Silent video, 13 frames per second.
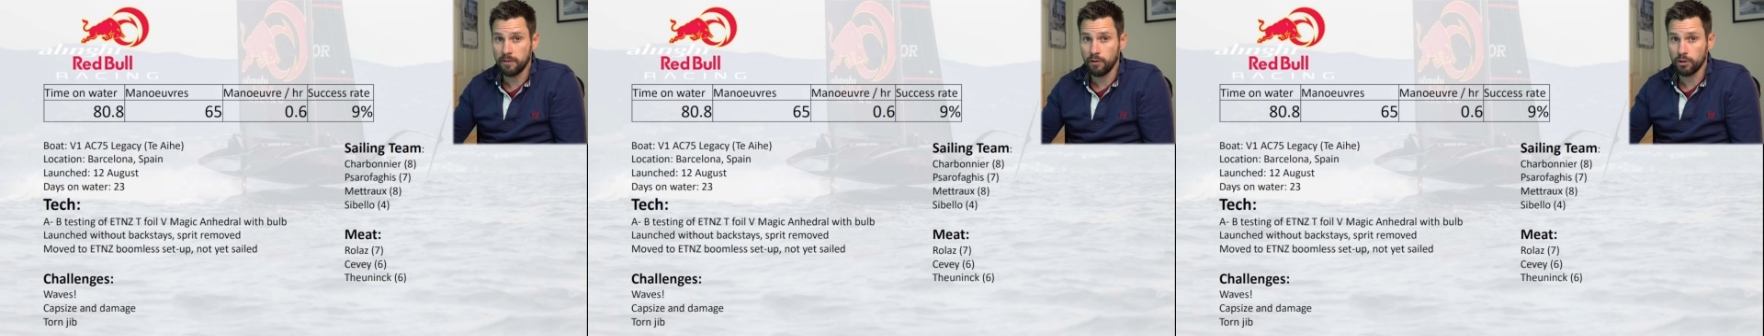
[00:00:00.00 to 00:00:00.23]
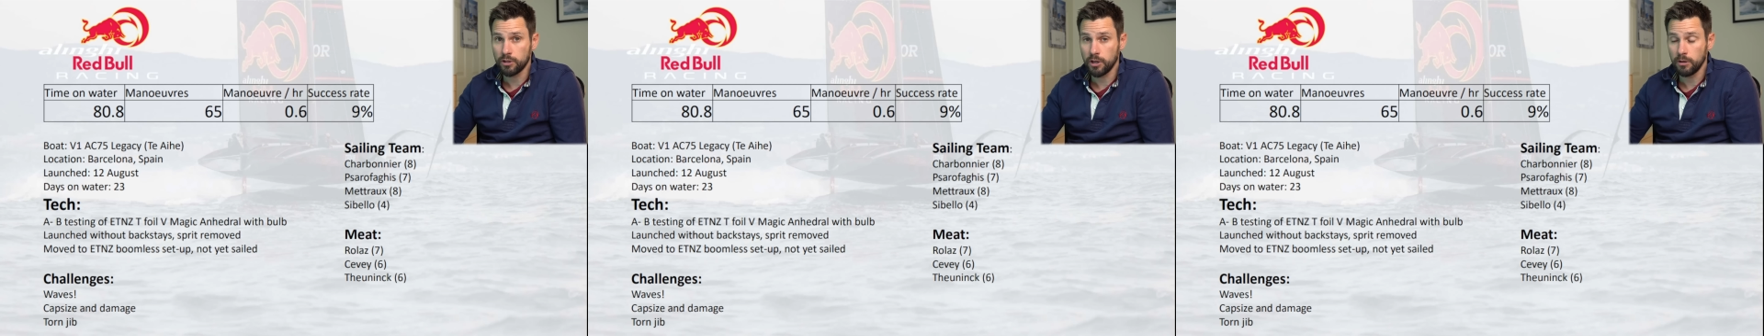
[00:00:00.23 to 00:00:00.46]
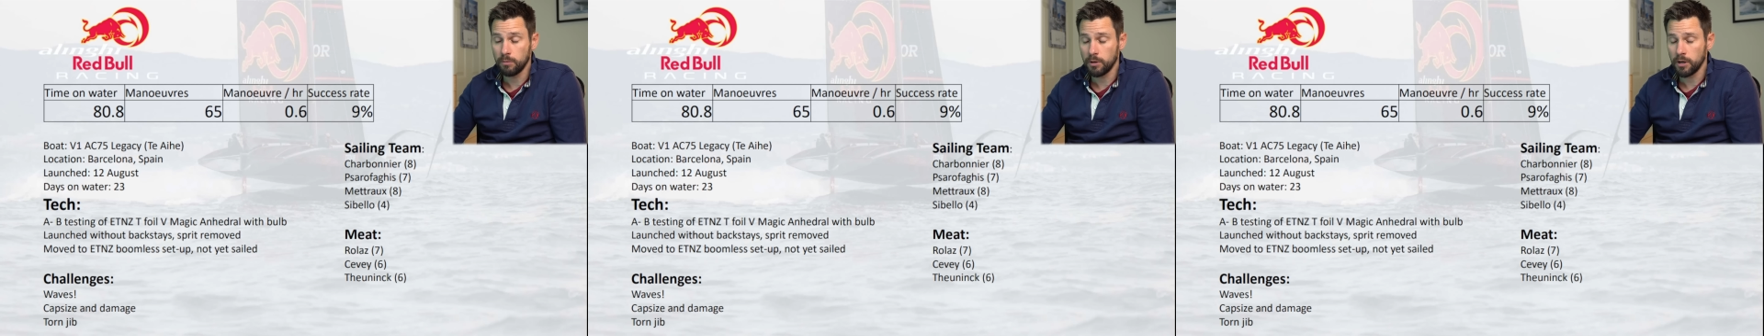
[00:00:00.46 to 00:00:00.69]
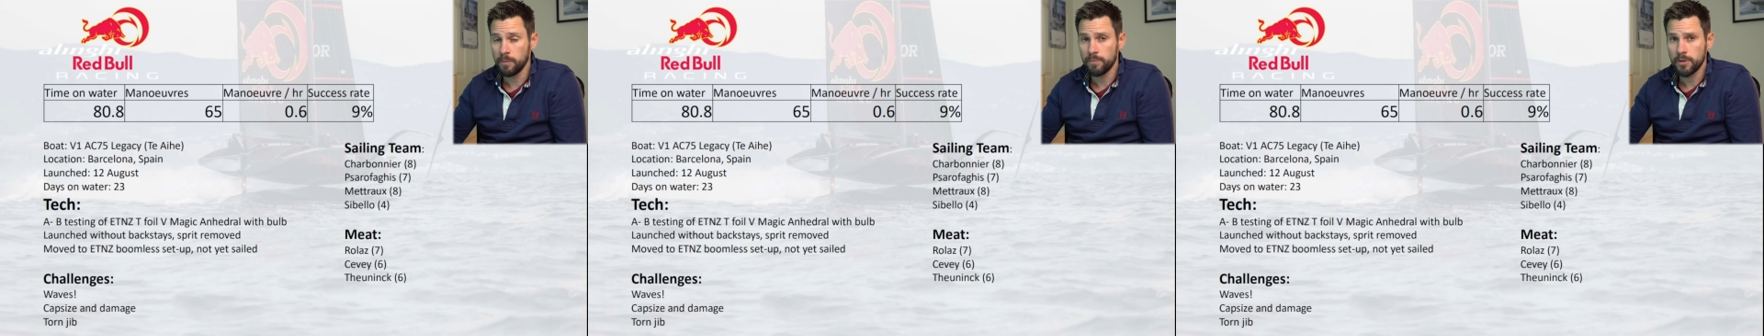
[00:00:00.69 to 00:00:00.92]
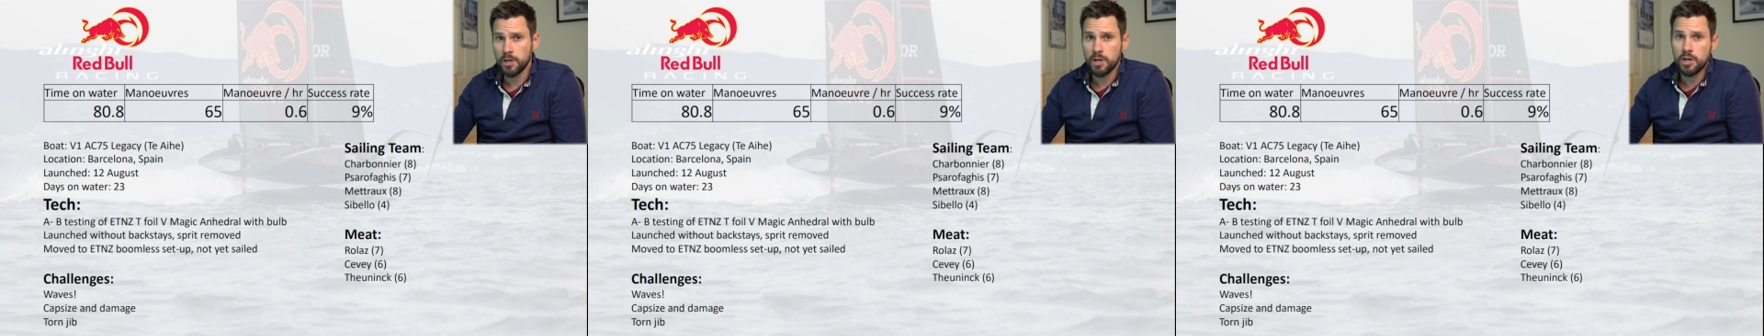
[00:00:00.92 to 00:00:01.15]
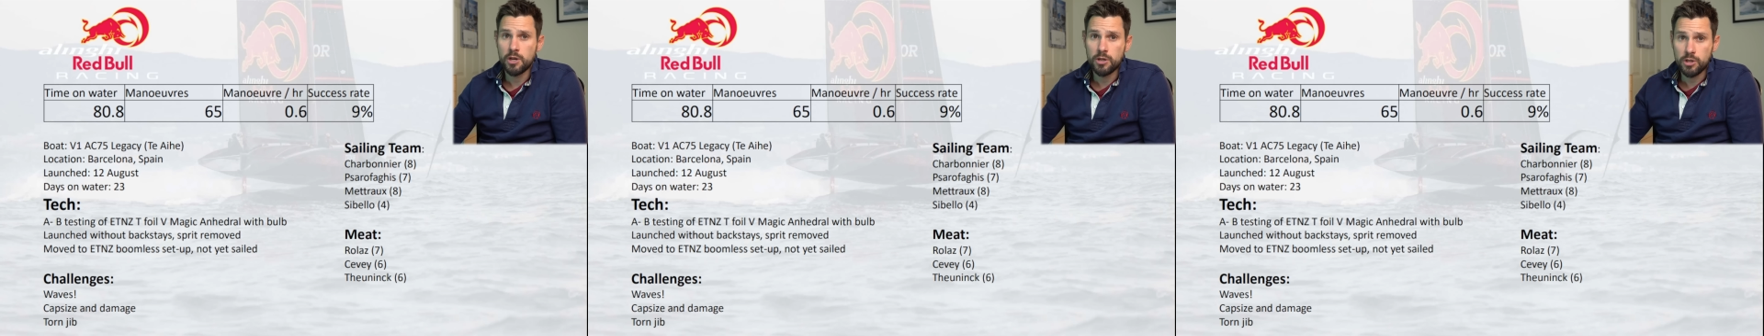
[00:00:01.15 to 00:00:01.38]
October.
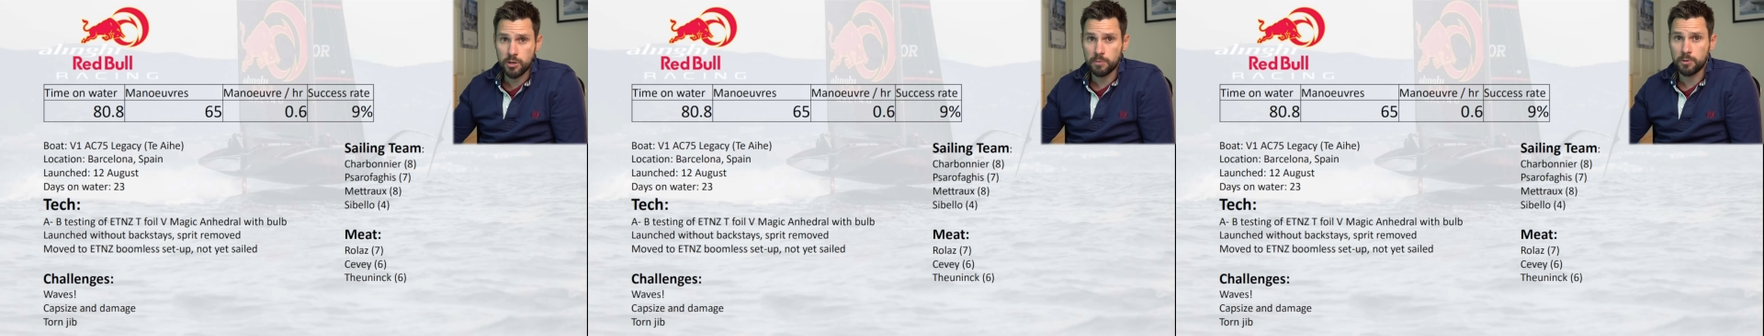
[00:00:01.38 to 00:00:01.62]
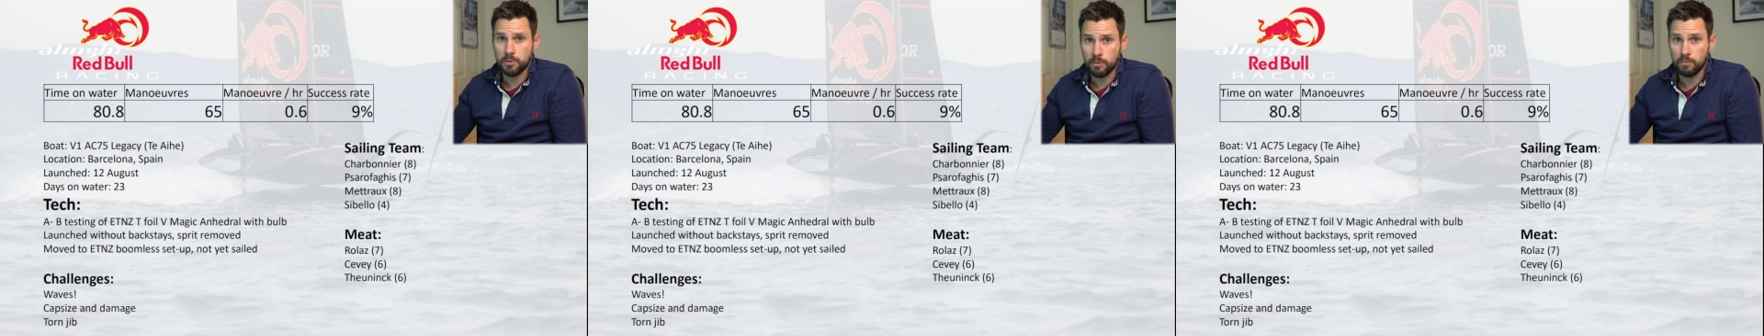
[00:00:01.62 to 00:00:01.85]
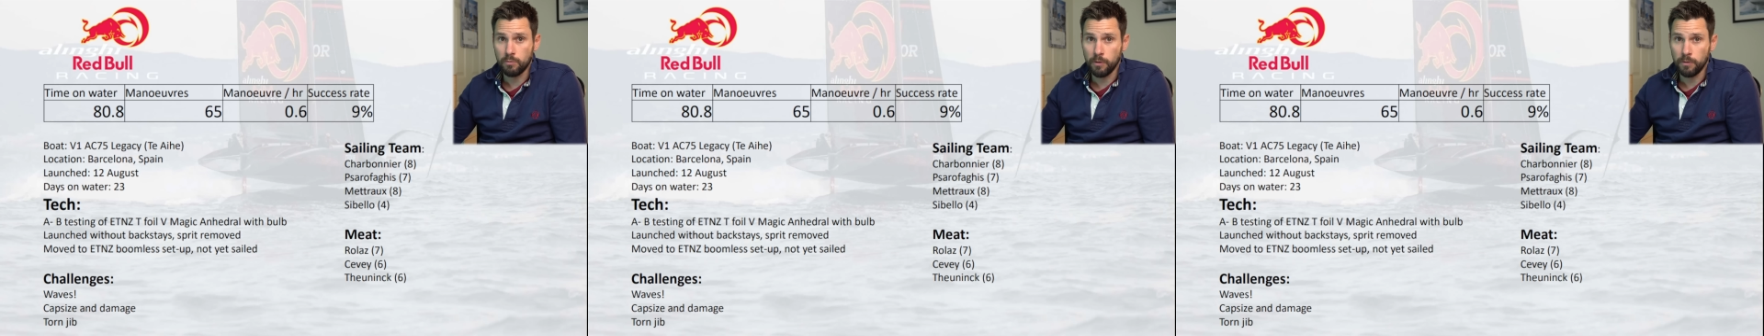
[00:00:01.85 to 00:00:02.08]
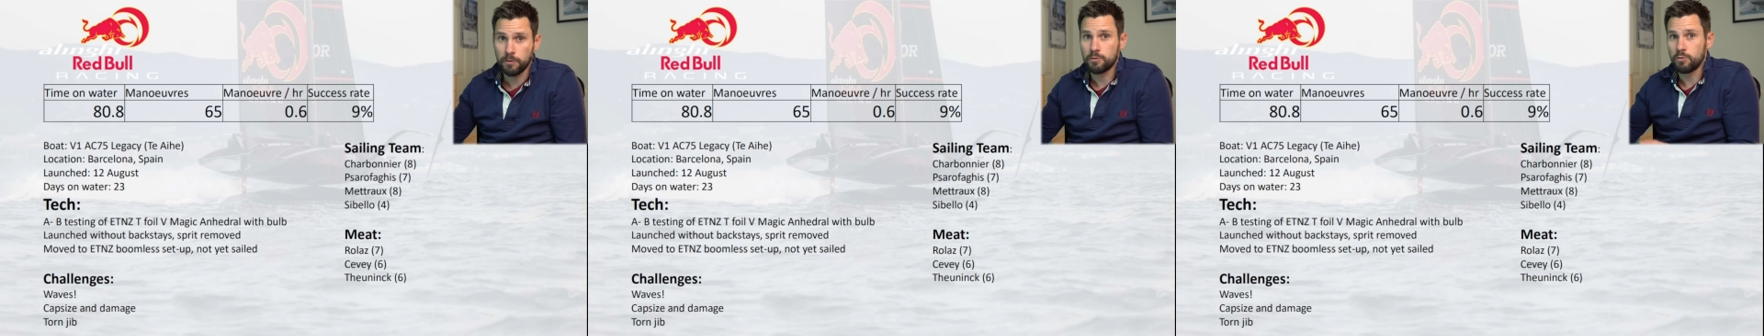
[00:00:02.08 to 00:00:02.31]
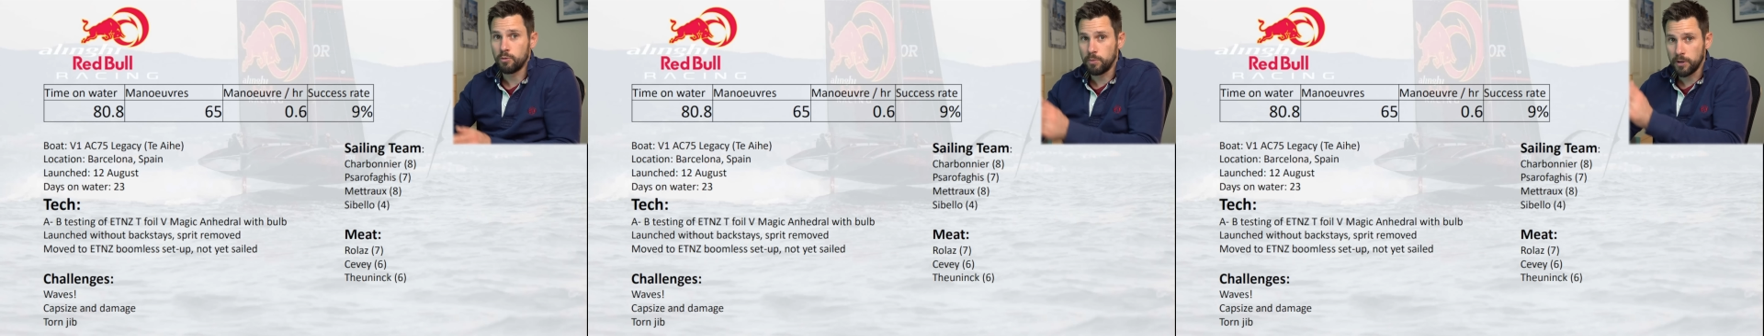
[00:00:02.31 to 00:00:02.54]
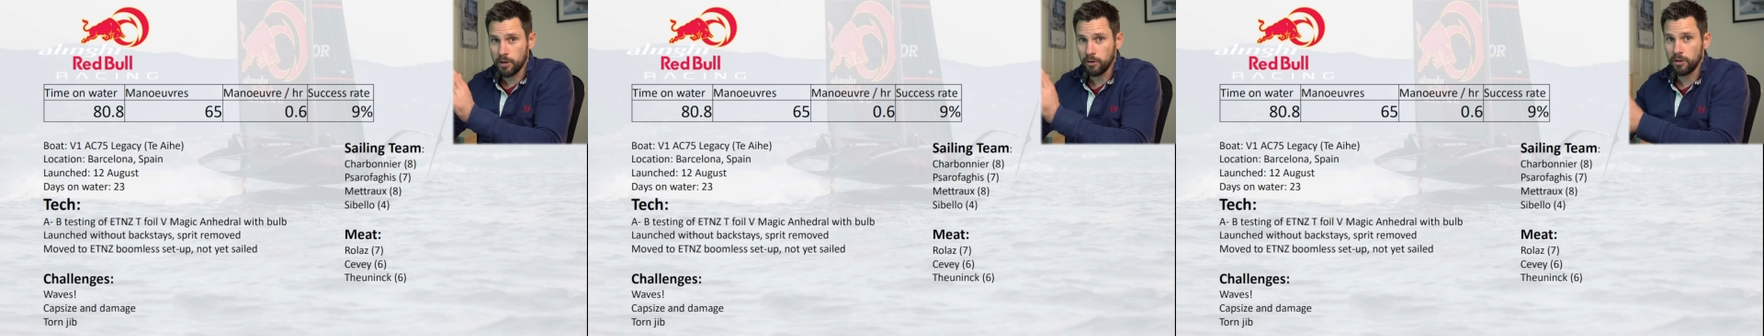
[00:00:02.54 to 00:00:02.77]
Subsequent months will
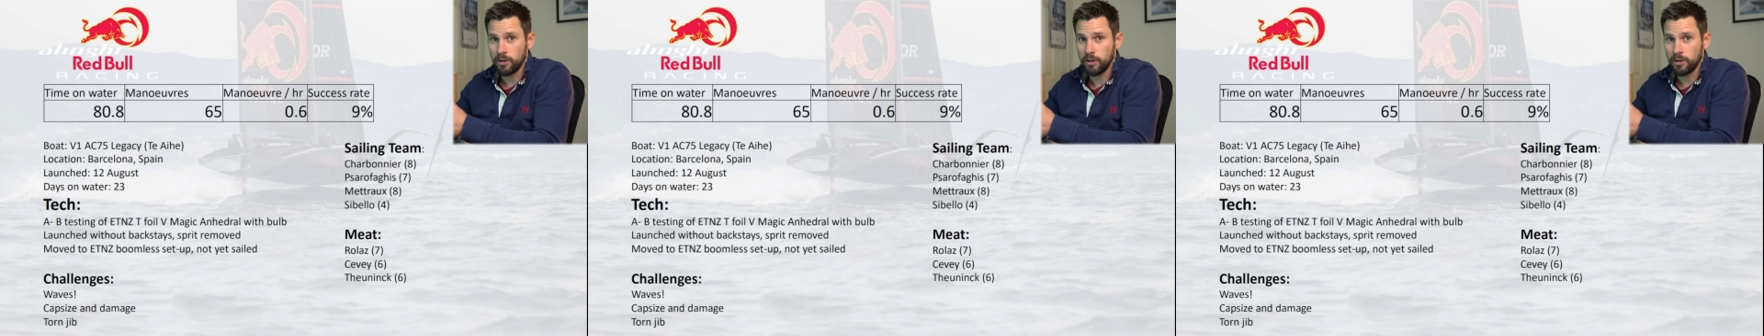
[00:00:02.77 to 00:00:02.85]
be on